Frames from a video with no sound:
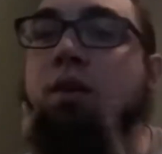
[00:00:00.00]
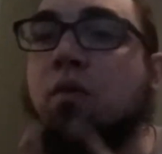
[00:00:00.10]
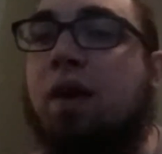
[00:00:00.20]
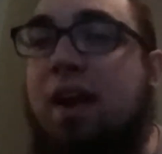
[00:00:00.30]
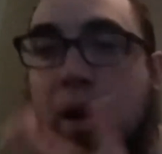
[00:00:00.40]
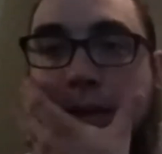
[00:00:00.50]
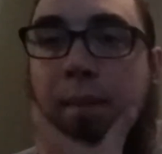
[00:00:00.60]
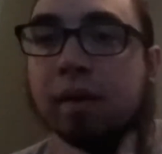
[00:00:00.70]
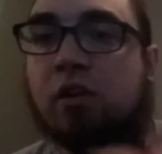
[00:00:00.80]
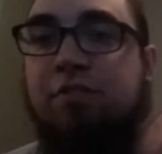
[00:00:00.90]
right now my
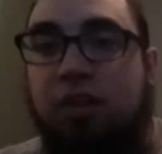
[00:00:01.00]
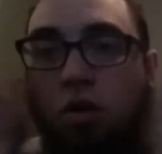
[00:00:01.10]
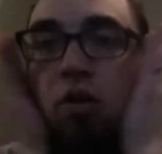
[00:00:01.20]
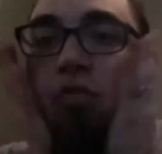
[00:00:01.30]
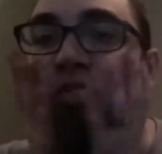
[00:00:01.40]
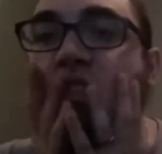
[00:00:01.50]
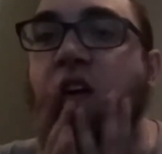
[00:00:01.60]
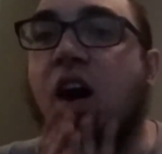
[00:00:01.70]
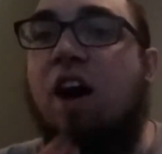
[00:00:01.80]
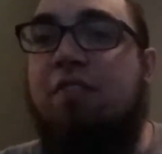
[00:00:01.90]
beard feels
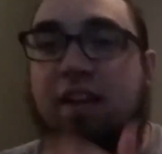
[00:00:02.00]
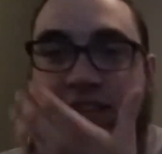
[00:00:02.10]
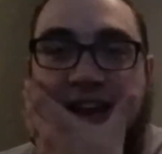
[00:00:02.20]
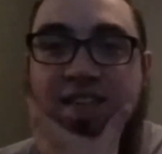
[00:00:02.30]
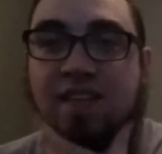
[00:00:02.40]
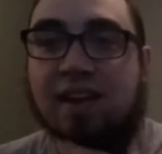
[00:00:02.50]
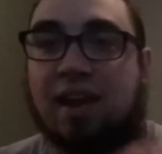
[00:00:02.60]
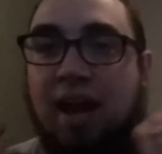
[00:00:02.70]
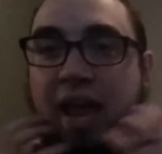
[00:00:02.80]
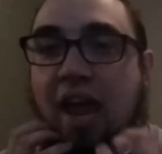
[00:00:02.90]
fantastic,
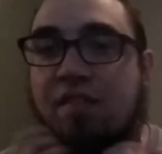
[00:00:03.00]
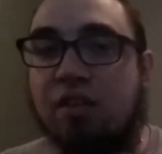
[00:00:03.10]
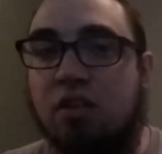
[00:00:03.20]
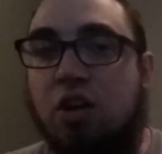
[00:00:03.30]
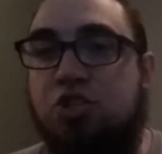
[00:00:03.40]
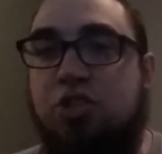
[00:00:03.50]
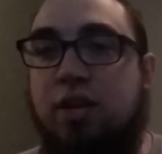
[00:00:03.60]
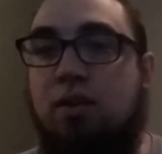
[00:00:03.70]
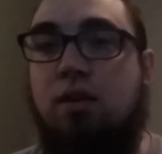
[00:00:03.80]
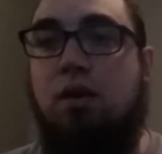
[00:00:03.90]
and I haven't touched
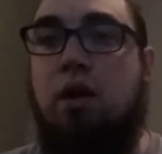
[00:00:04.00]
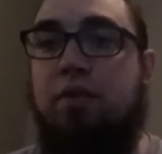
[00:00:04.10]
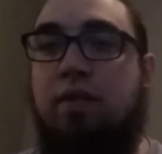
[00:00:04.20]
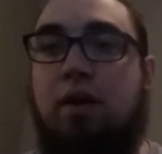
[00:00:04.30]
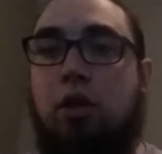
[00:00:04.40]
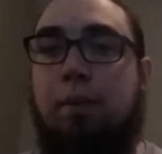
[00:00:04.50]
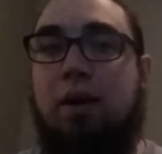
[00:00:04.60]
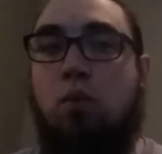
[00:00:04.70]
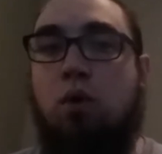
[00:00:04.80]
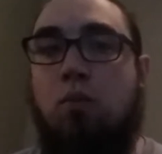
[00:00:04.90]
it other little bit
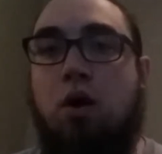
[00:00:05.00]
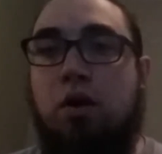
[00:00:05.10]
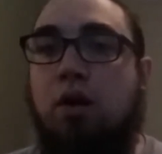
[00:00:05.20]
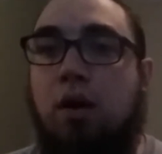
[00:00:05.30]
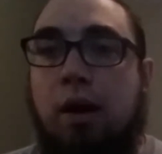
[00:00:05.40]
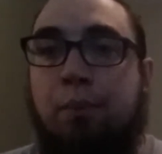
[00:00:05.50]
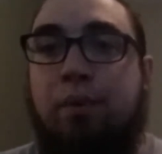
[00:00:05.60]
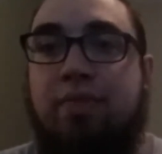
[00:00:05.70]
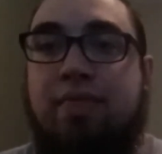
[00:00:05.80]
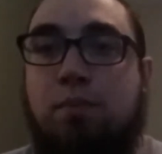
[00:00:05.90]
of warm water
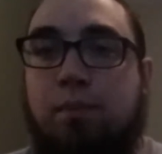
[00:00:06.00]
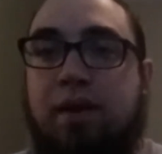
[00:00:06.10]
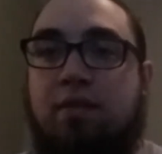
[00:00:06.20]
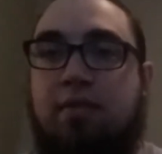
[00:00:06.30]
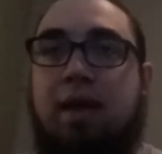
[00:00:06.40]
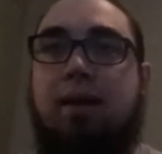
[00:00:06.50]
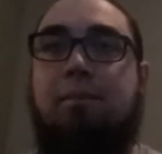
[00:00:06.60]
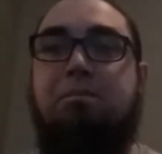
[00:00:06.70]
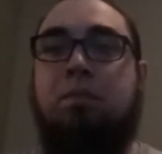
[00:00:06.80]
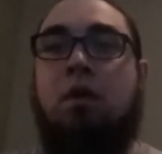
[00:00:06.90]
because of that.
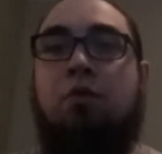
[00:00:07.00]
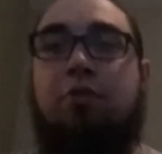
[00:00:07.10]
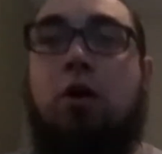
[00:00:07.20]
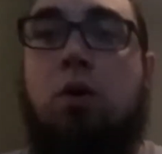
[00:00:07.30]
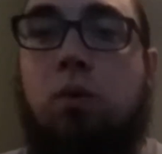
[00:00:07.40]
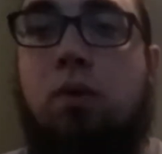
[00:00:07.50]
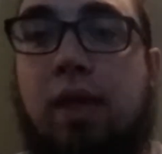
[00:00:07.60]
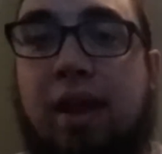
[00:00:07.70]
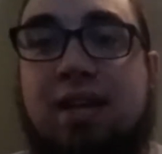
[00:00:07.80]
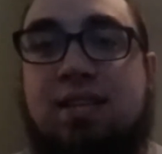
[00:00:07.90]
So,
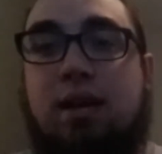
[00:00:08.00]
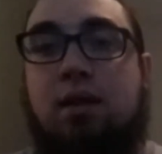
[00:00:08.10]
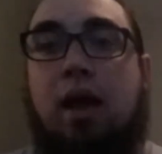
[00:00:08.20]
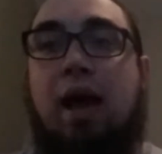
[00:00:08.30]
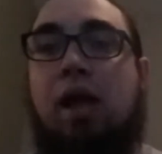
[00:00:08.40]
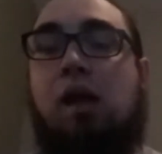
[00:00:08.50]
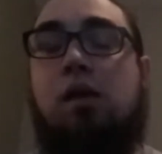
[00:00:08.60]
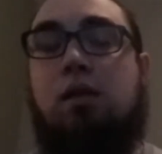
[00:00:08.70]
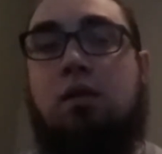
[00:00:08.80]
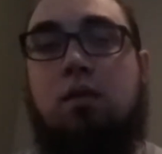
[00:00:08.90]
like I said,
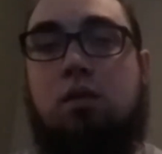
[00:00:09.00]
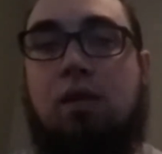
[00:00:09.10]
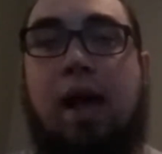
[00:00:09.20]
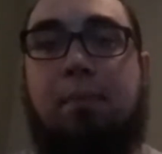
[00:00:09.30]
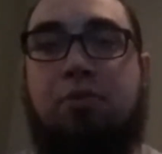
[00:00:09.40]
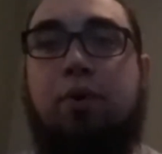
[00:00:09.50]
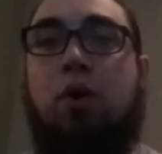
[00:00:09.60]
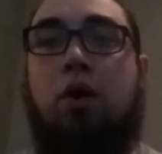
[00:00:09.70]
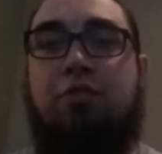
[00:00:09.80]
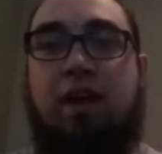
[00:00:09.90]
top 3
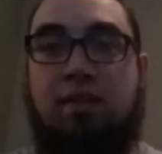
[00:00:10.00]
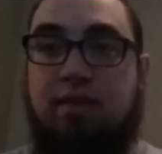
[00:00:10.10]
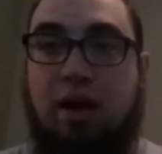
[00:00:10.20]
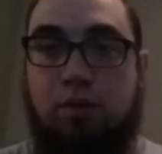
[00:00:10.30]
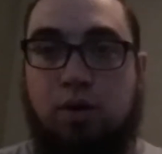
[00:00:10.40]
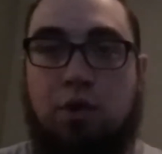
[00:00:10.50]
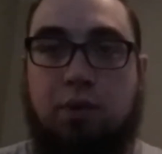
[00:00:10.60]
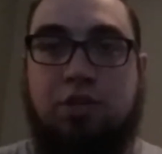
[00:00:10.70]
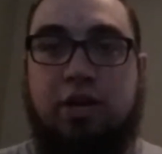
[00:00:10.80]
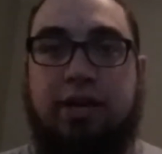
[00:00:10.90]
oils hands down. You guys
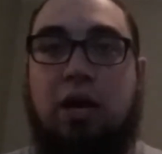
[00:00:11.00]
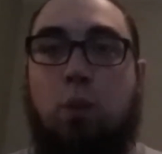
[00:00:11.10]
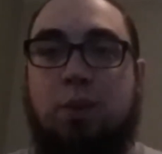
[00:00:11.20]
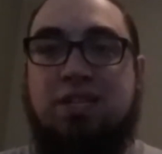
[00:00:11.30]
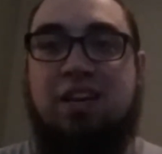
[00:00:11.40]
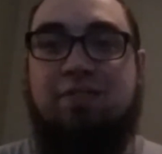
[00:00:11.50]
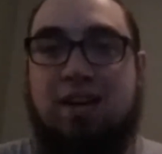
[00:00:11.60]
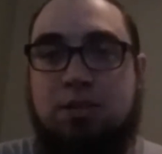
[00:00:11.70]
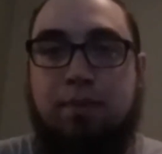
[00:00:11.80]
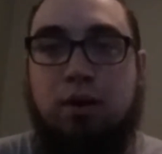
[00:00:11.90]
want to check it out?
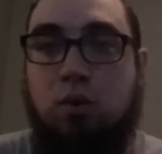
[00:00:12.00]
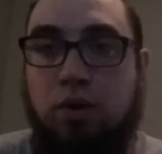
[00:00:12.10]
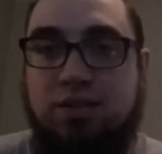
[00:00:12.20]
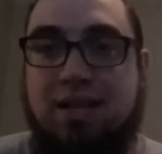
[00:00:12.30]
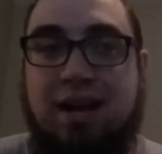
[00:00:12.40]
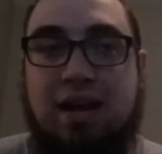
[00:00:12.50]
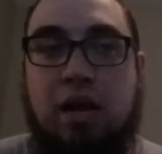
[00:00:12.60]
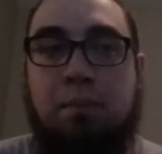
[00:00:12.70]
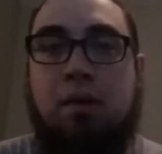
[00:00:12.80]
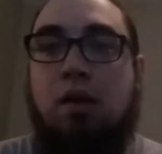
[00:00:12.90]

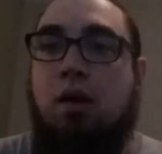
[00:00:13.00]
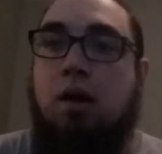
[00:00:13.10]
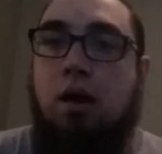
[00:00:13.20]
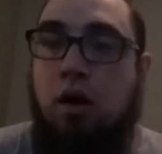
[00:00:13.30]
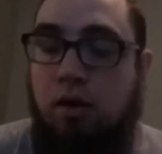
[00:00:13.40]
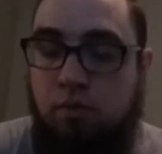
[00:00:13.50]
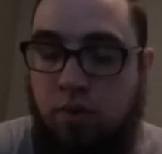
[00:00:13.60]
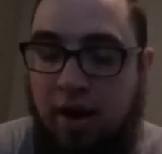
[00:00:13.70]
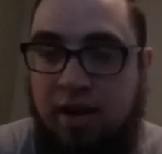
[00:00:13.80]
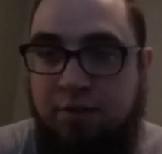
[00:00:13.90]
WhiskeyFoxBeardOils.com.
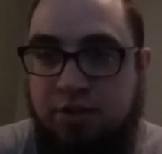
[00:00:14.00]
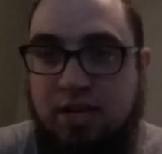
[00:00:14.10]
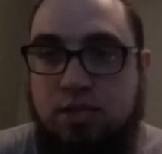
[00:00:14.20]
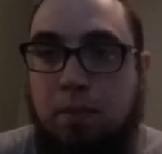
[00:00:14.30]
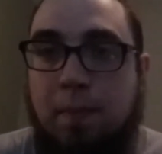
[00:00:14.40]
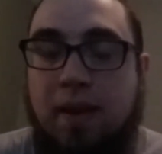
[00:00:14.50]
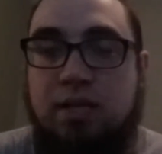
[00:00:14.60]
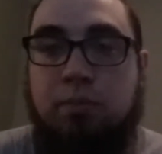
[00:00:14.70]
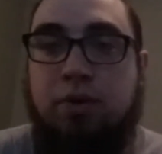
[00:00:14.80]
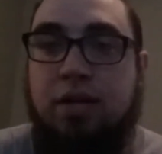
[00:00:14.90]
Ryan Nevers has some
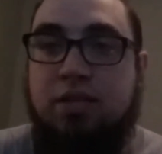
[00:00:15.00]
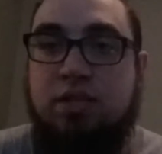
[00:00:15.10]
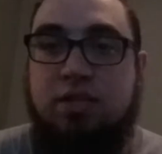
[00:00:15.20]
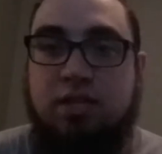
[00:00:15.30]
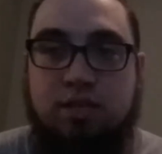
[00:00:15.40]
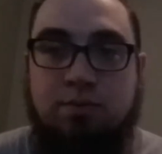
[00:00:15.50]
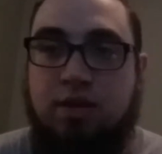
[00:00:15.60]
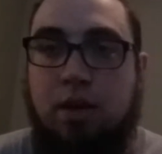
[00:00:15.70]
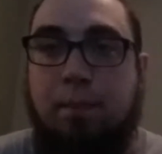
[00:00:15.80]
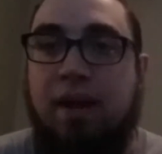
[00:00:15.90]
amazing prices. He seems
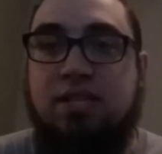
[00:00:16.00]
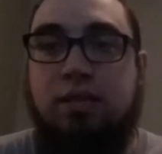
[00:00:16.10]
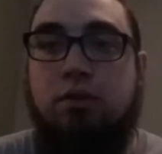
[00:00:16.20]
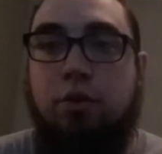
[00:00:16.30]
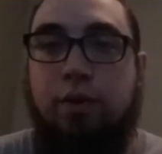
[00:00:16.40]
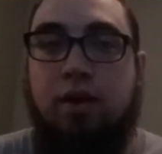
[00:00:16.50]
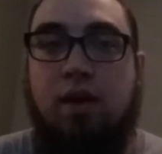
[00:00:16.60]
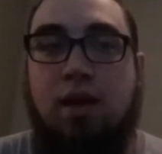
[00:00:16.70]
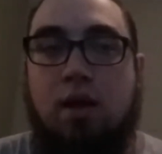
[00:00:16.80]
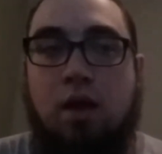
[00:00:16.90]
like an amazing dude.
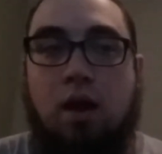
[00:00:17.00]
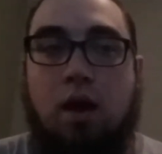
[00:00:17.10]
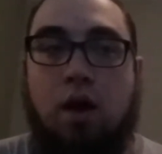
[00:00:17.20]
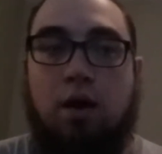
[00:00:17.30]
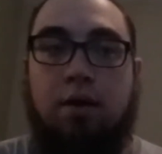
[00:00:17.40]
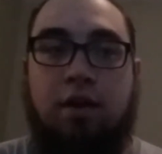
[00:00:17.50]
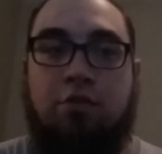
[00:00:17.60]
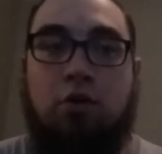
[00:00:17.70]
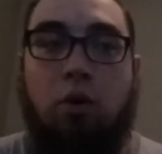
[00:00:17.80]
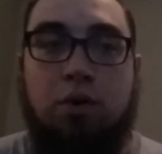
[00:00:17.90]

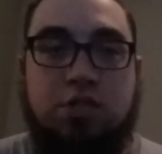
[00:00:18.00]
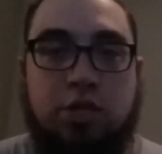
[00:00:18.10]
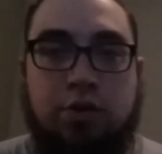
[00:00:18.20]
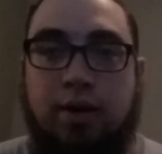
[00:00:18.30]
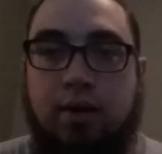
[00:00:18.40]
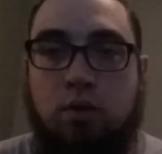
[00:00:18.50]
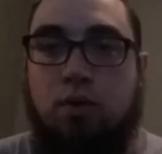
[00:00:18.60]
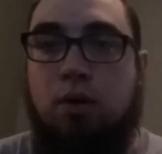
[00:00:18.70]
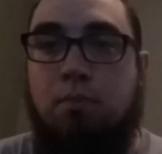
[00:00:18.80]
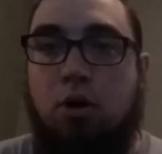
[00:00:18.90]
His goal was to create an
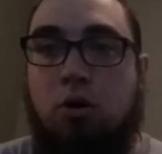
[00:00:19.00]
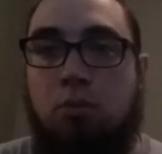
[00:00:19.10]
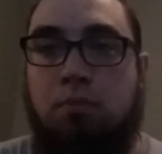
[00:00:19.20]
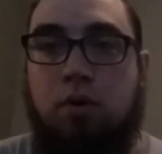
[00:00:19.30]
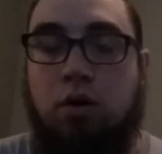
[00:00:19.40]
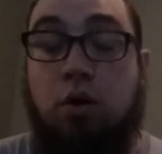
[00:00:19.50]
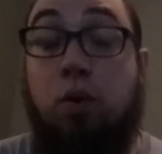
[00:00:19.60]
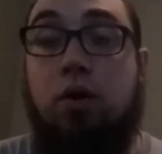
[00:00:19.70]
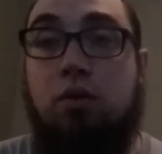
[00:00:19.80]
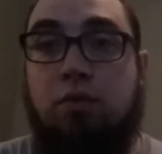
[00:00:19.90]

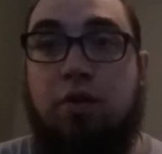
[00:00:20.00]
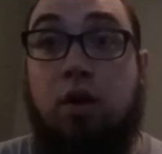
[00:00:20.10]
oil